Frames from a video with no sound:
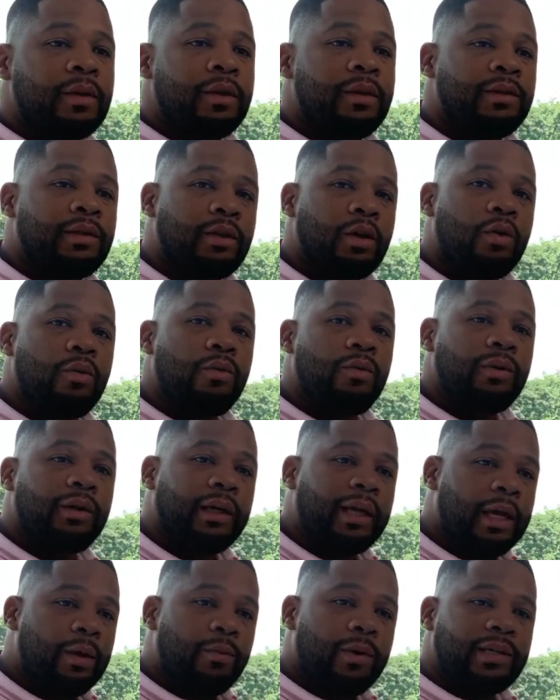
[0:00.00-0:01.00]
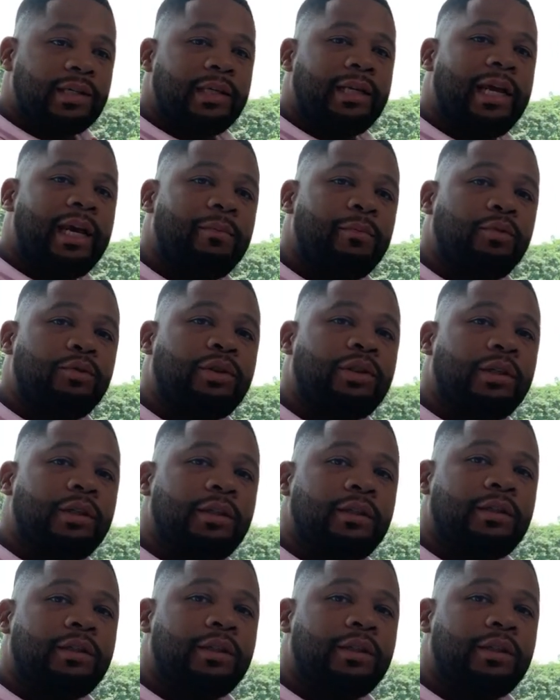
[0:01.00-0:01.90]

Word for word: so he wasn't able to